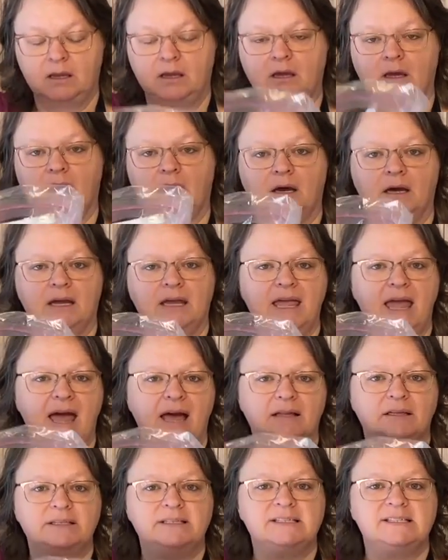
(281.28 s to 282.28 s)
uh,
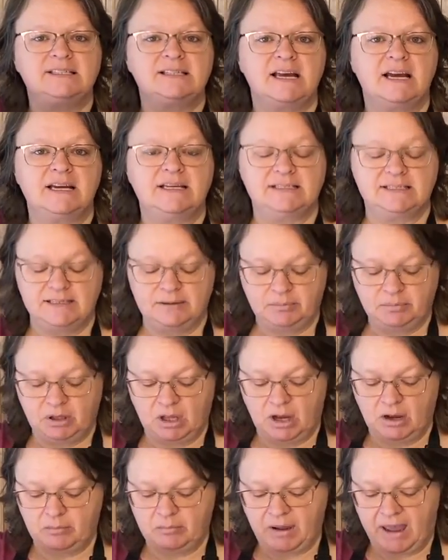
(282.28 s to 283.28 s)
gallon size
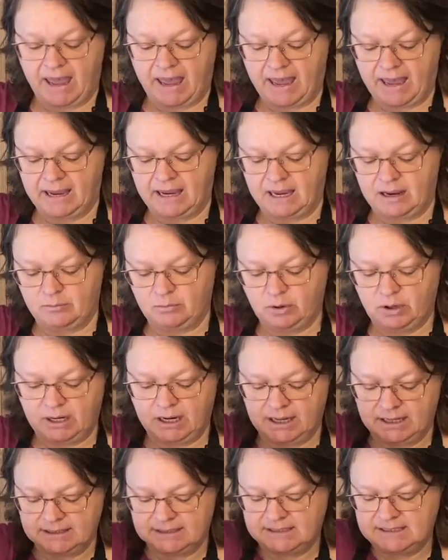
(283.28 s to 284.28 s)
Ziploc bag and put
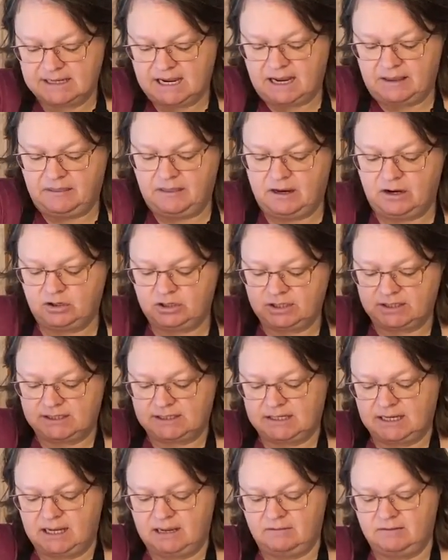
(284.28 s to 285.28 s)
it inside there
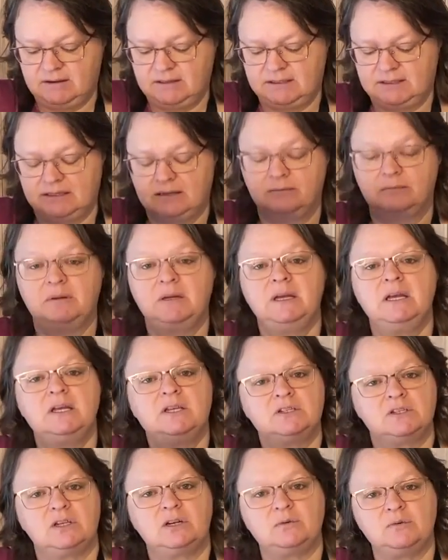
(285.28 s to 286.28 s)
just to give it some,
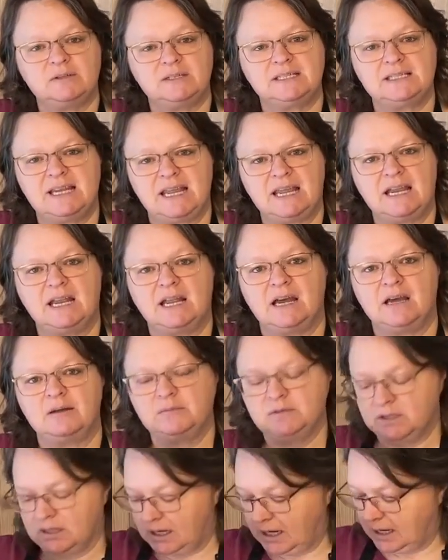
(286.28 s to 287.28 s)
so that it will stand
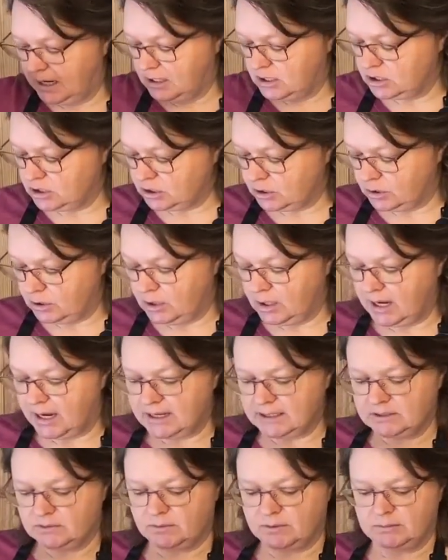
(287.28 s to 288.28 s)
up so that I can show you
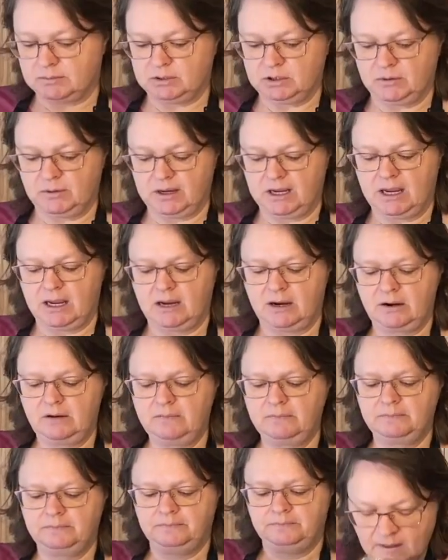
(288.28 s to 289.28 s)
guys what I'm doing here.
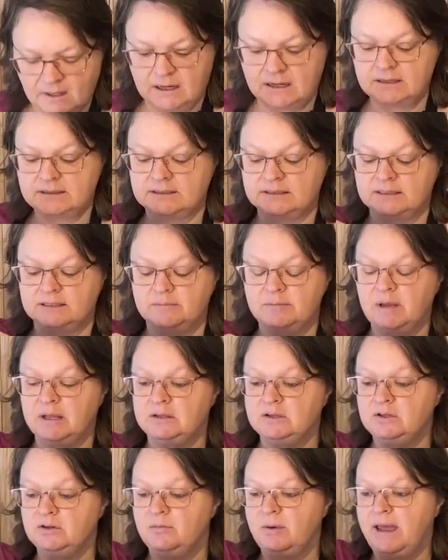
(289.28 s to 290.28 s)
It doesn't smell
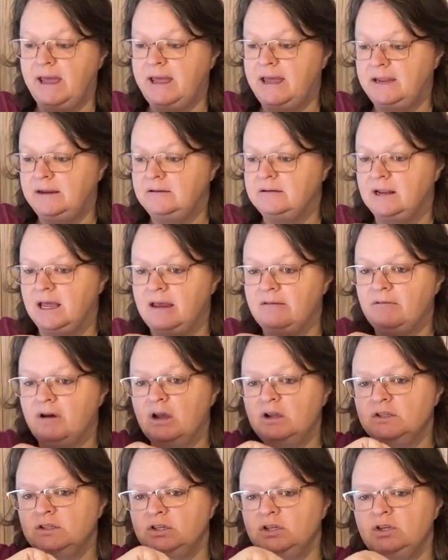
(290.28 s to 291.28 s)
too bad. I've
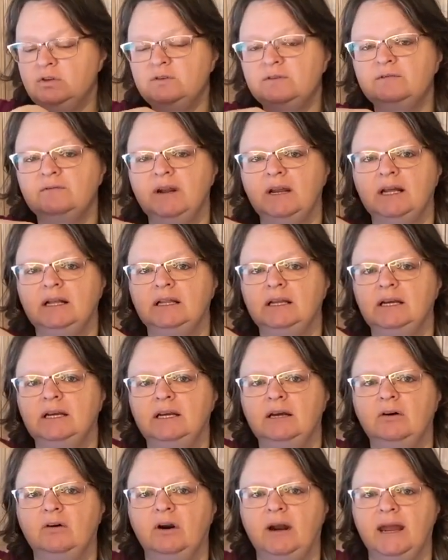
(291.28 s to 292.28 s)
also used
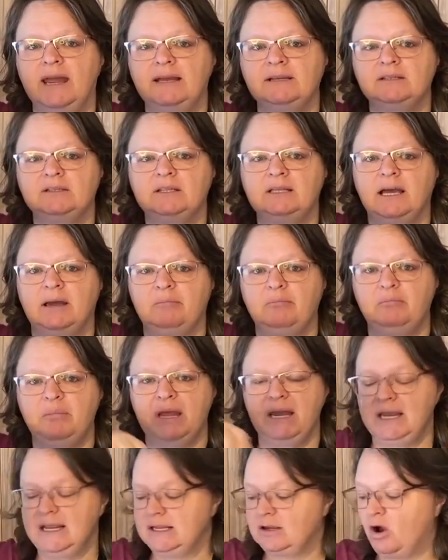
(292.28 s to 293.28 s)
vanilla or hazelnut
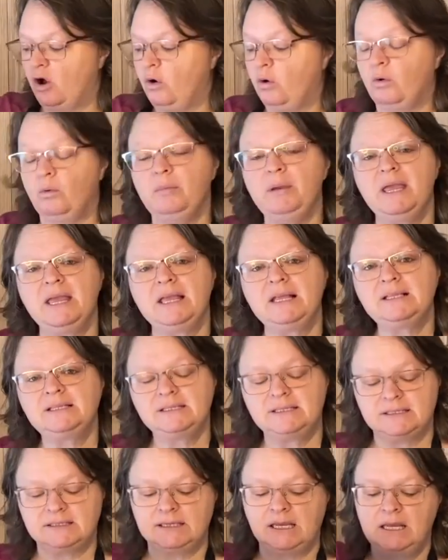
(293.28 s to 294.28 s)
bean, whole
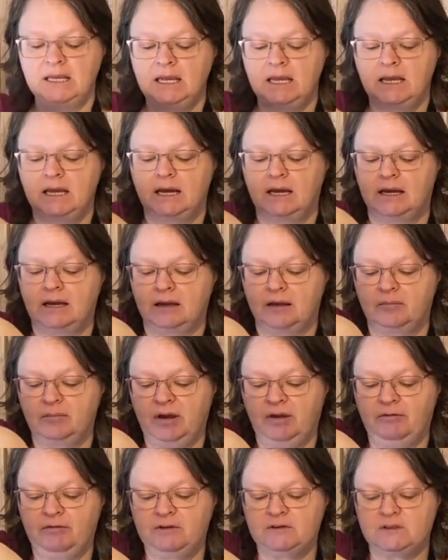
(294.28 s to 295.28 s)
beans. Um,
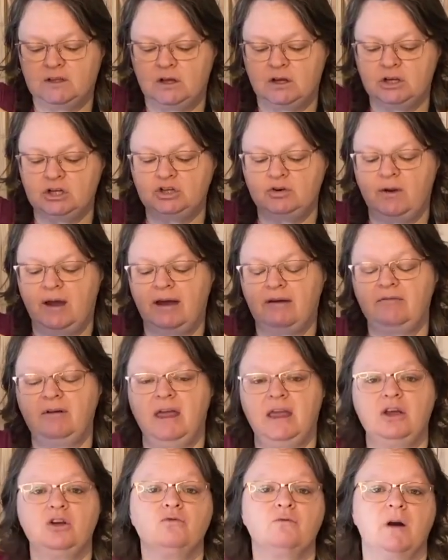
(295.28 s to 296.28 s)
if as long as you have
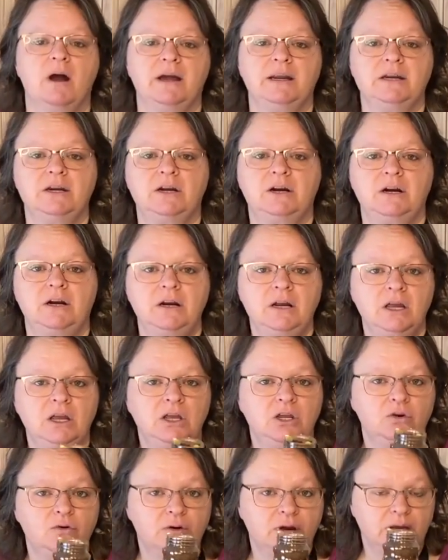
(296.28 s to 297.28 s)
a grinder,
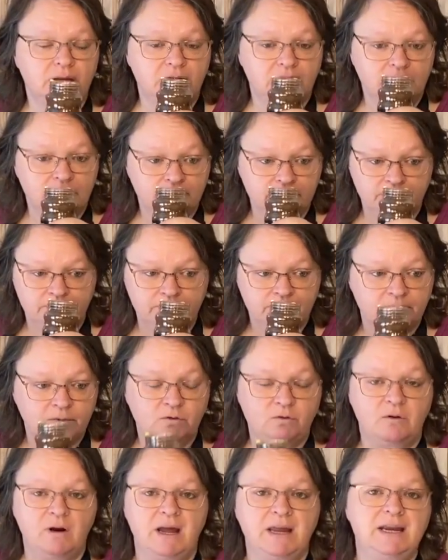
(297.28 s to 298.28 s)
you can
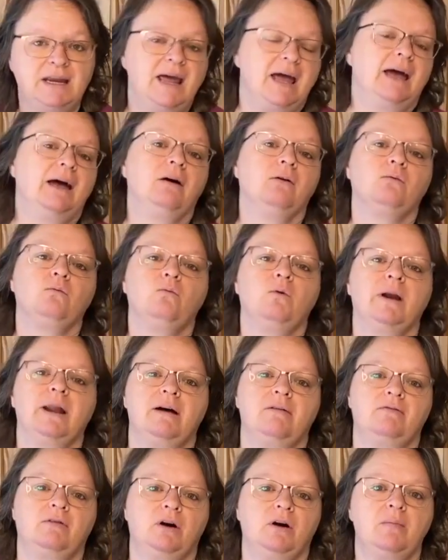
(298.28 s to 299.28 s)
grind down
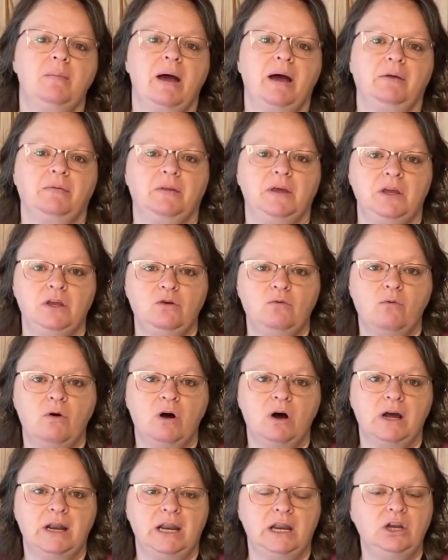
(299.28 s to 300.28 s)
whatever amount that you
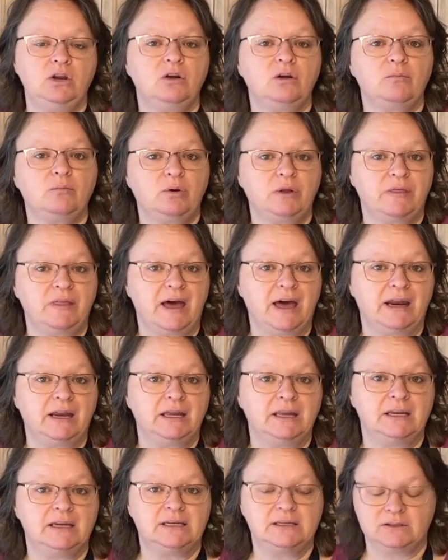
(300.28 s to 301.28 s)
want and you can put that
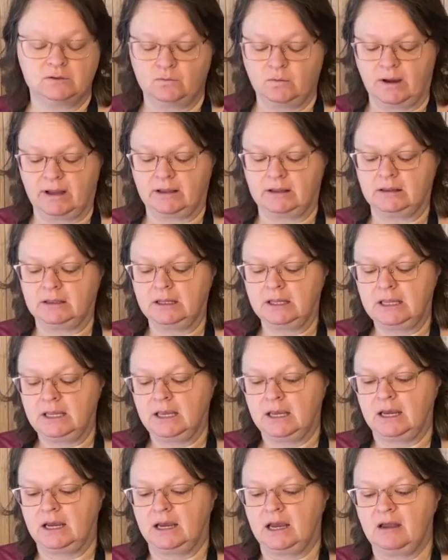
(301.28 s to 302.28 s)
in as well.
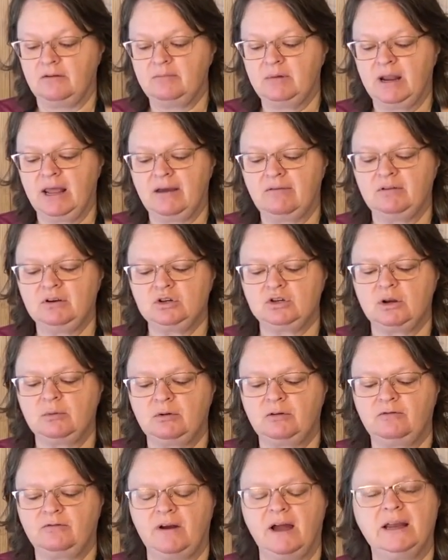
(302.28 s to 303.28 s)
I've been having
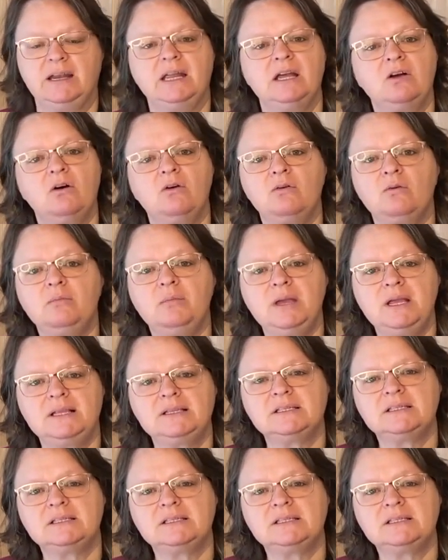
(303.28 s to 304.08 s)
trouble finding whole beans